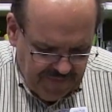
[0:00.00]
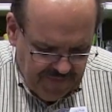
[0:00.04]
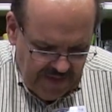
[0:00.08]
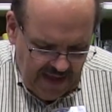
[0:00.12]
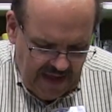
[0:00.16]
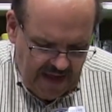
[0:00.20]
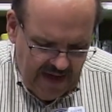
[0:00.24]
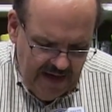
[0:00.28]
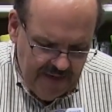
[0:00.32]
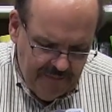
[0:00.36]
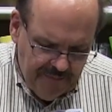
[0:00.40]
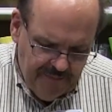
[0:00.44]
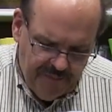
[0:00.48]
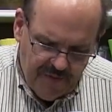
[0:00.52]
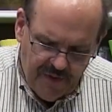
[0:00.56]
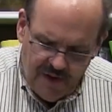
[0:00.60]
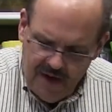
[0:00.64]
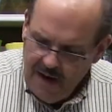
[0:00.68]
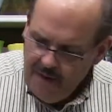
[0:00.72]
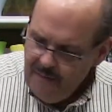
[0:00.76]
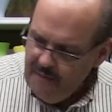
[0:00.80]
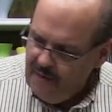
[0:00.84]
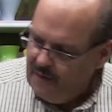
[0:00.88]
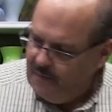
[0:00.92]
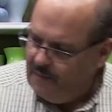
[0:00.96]
And it
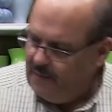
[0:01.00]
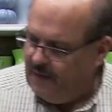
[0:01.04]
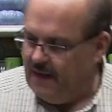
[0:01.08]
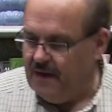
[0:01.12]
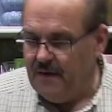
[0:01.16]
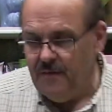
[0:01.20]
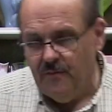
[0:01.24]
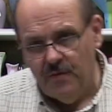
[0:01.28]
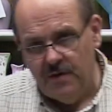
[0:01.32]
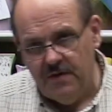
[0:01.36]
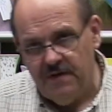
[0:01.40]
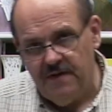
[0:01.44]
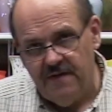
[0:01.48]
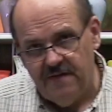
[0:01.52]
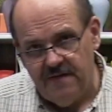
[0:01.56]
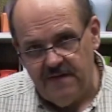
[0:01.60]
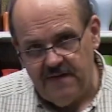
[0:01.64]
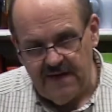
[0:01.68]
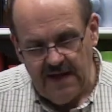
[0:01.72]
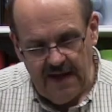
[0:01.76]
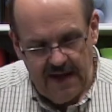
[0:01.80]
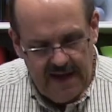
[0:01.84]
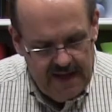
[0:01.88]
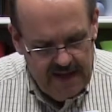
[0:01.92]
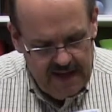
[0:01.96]
probably would
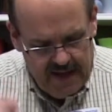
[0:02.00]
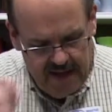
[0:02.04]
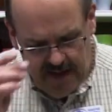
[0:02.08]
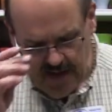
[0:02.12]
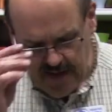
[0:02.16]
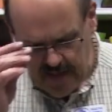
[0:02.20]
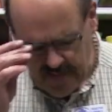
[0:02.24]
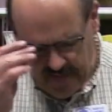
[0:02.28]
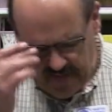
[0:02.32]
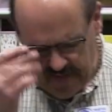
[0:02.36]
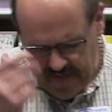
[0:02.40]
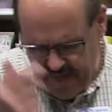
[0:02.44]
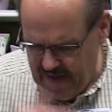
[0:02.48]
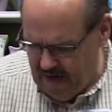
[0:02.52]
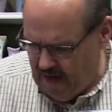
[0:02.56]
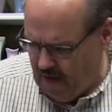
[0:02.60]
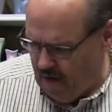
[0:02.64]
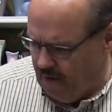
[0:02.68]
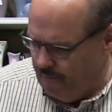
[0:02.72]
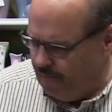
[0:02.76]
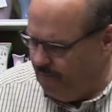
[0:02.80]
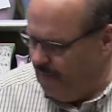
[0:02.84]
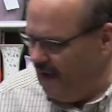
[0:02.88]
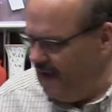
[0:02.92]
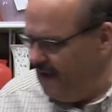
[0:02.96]
stay
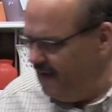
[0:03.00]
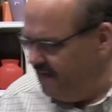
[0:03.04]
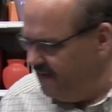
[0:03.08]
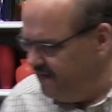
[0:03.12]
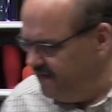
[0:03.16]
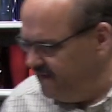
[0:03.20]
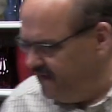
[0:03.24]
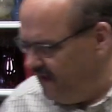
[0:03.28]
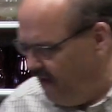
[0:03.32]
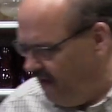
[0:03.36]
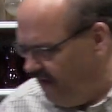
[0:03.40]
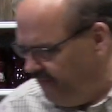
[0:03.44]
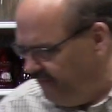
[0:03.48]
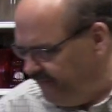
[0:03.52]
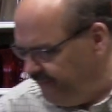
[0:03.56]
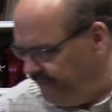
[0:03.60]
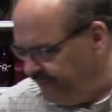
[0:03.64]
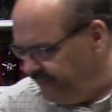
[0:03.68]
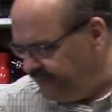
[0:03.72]
there by itself.